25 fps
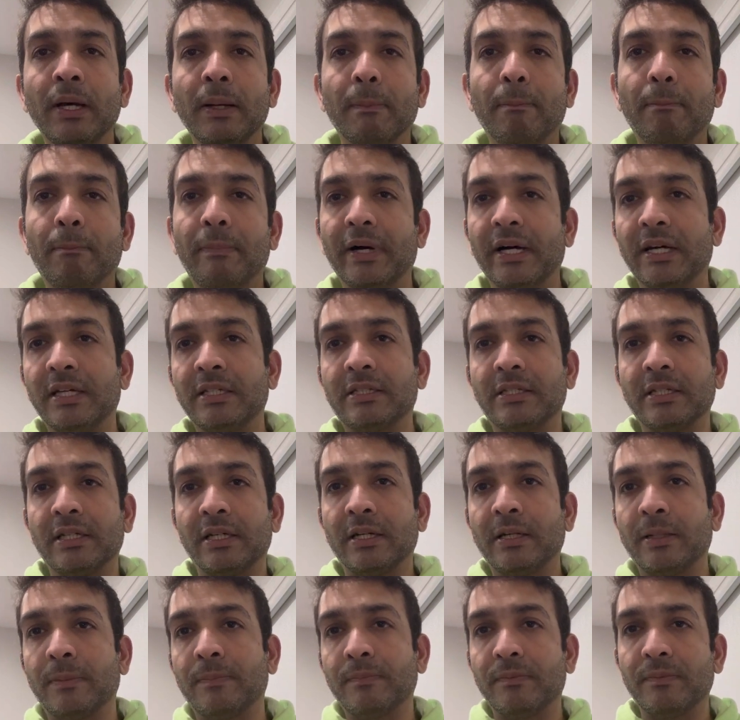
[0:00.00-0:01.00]
but
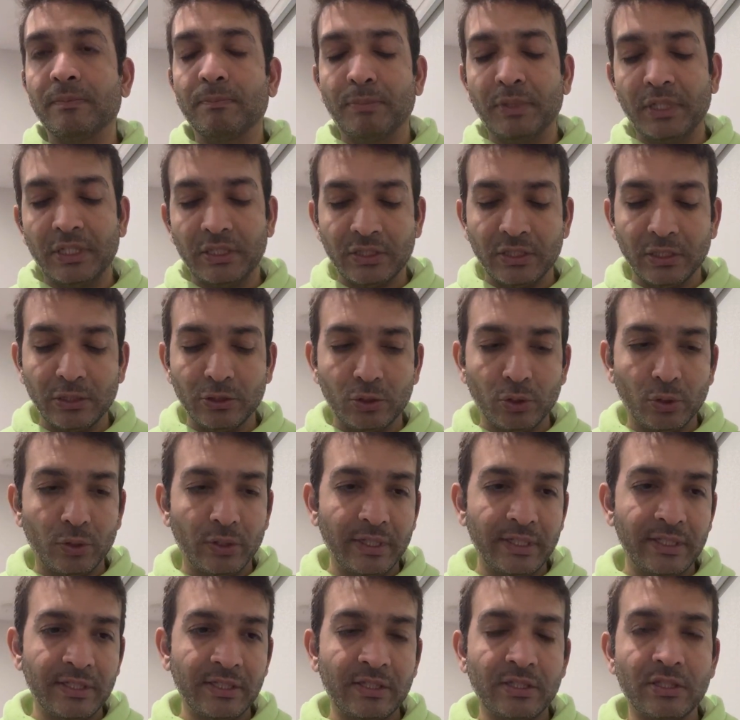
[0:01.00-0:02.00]
personal
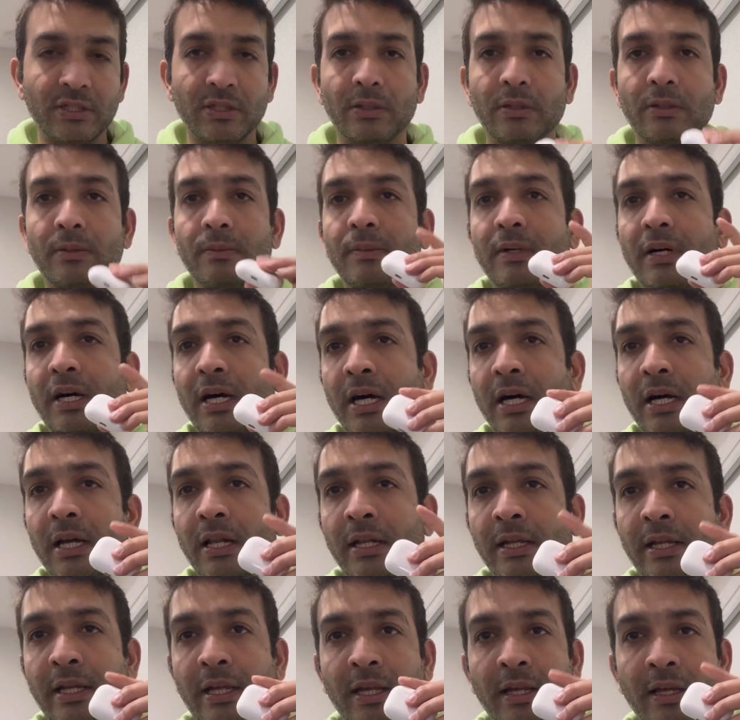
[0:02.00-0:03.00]
choice. So
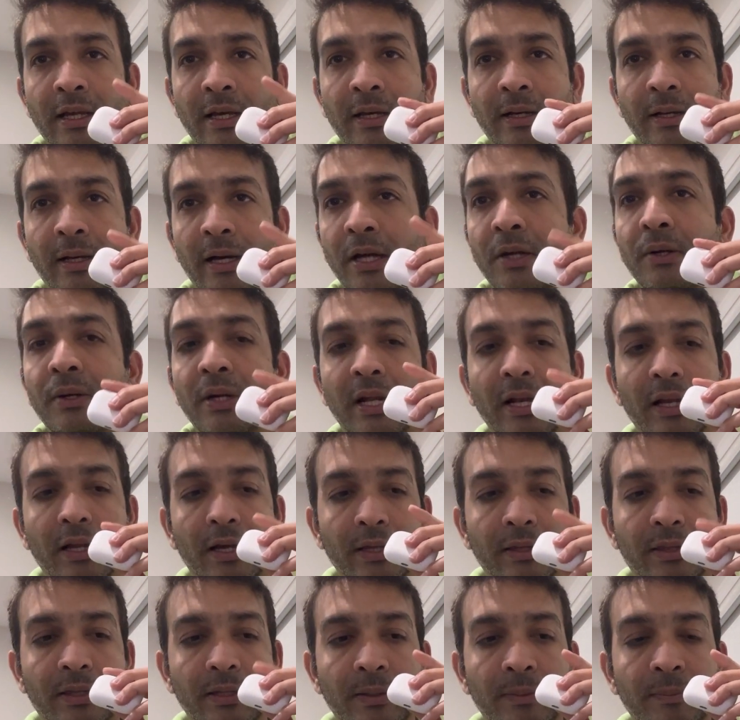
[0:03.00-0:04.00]
I really
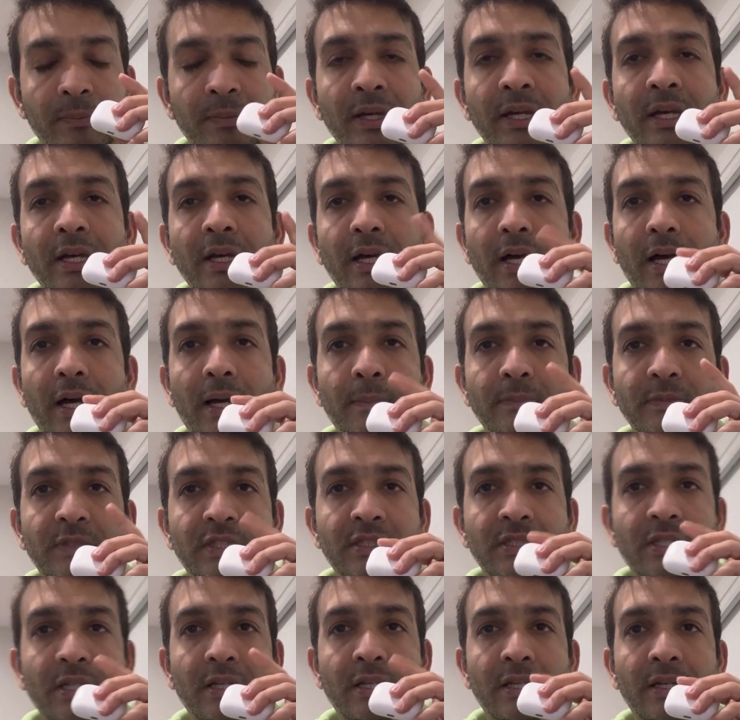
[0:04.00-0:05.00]
like them. I'm
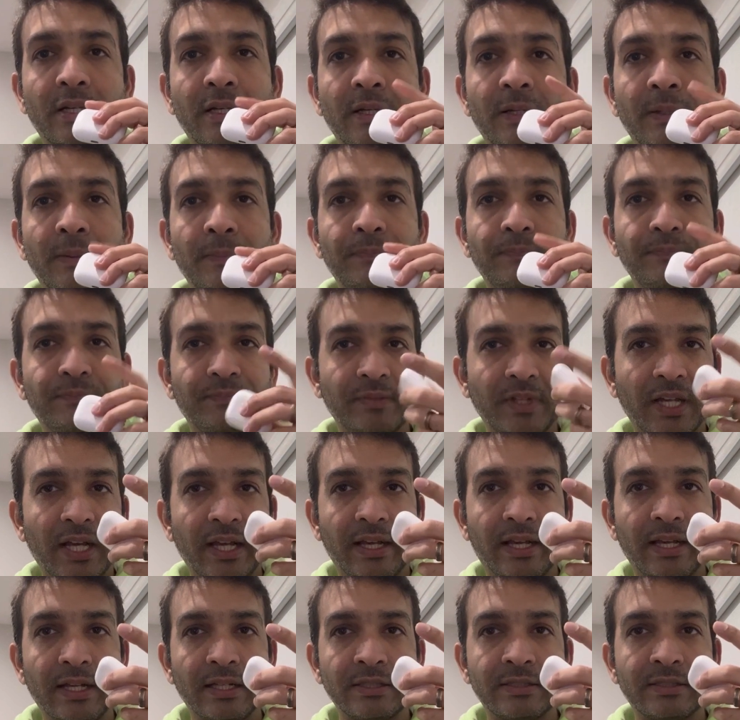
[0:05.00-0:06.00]
just gonna, I
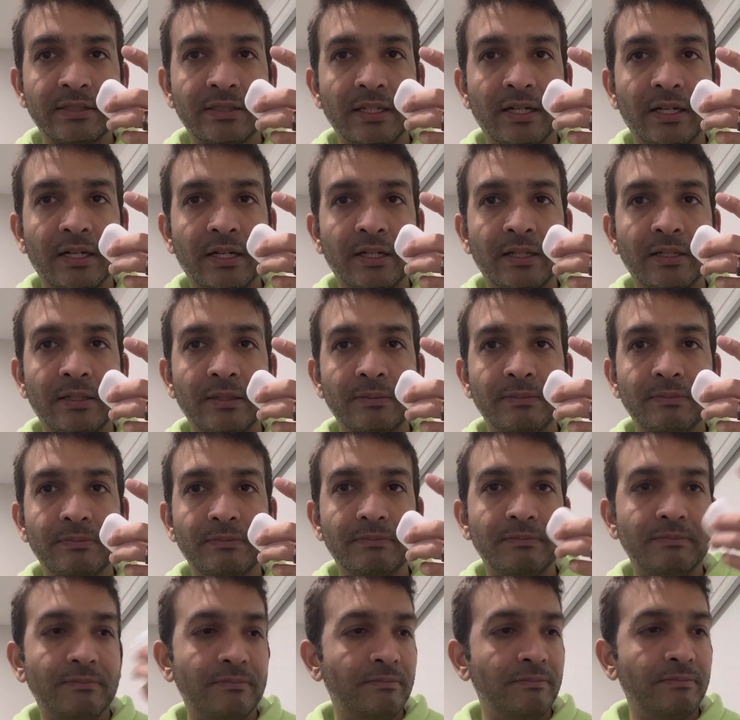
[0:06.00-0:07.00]
guess,
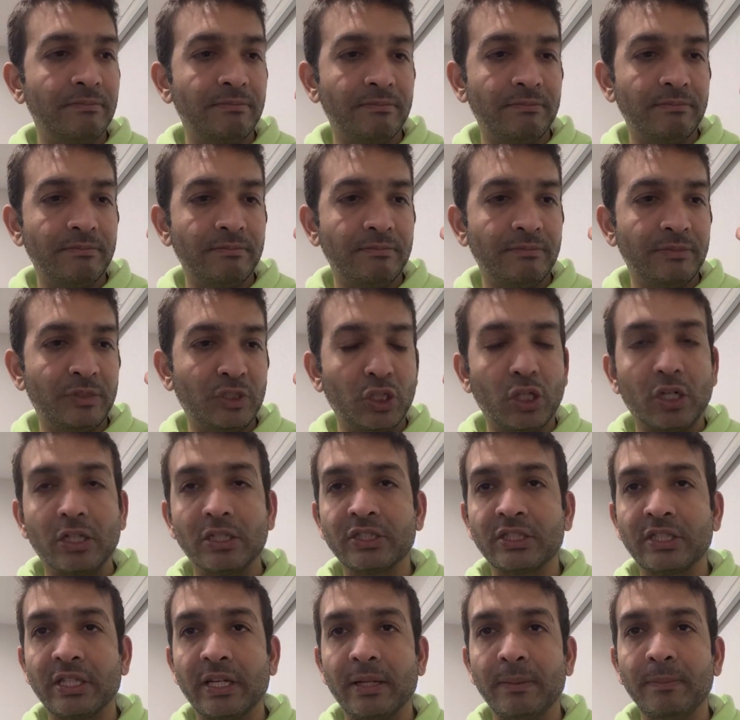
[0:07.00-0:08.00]

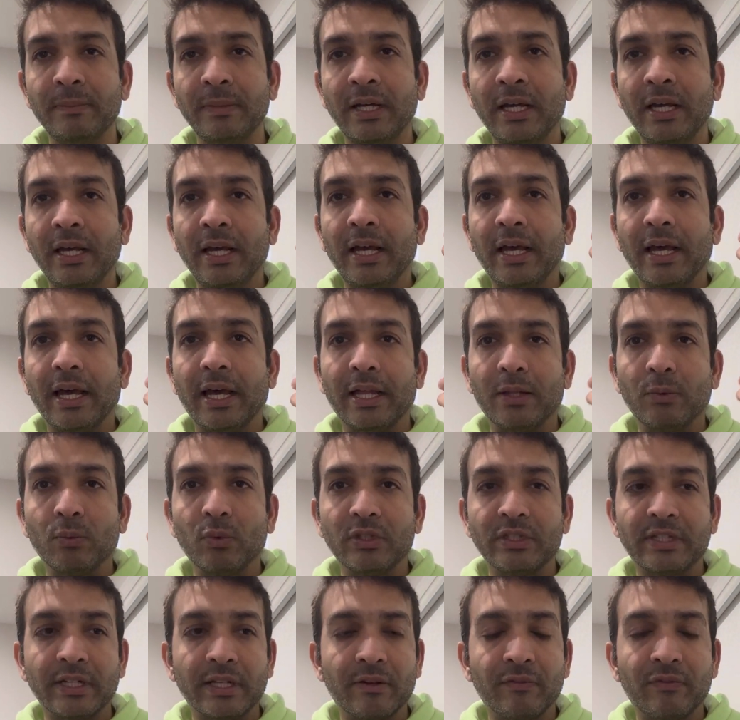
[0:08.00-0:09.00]
charge them, and
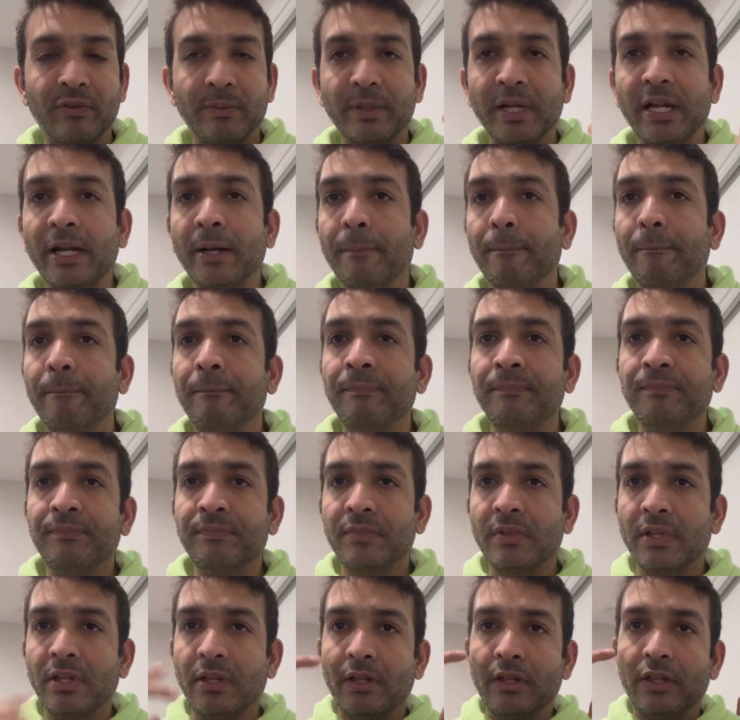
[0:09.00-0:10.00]
we'll take it from there.
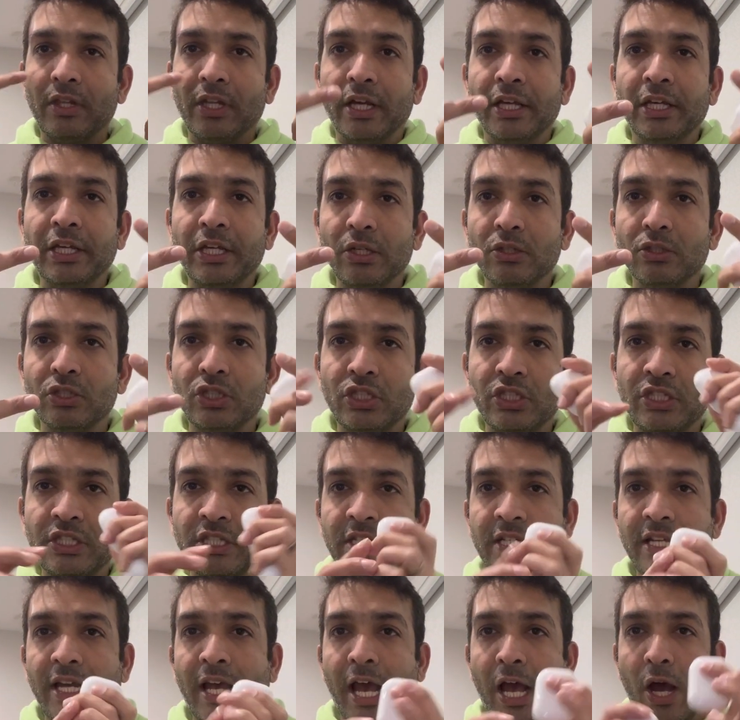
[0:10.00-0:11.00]
Thank you.
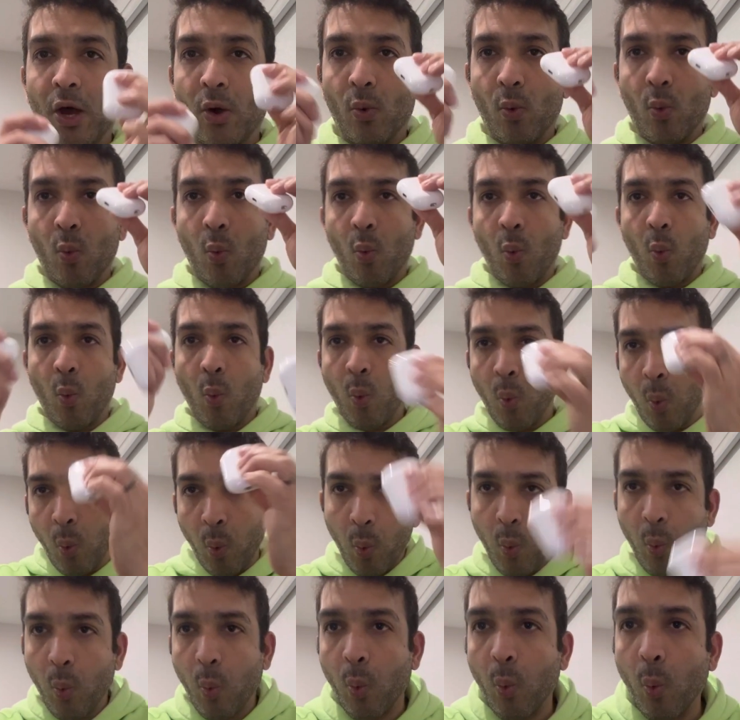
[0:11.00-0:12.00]

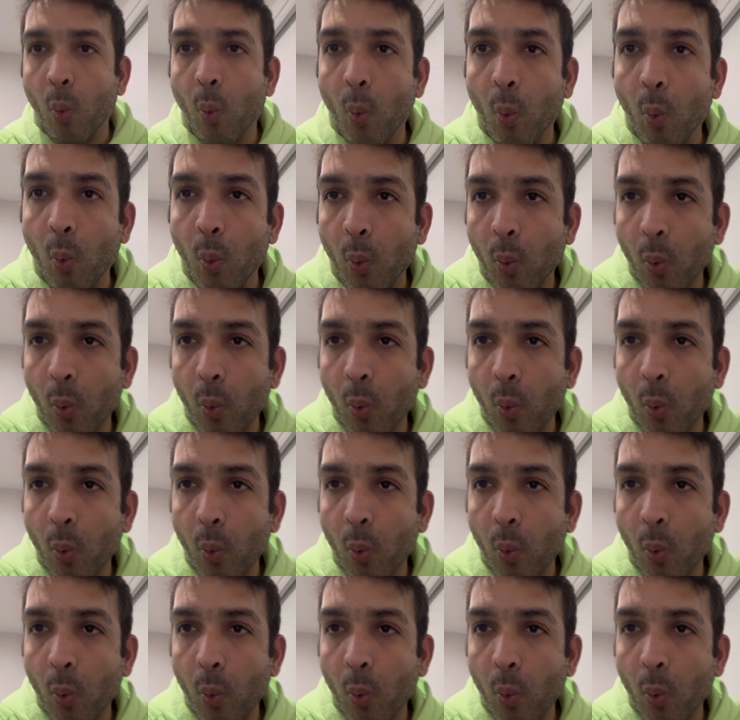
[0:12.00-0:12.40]
Ciao.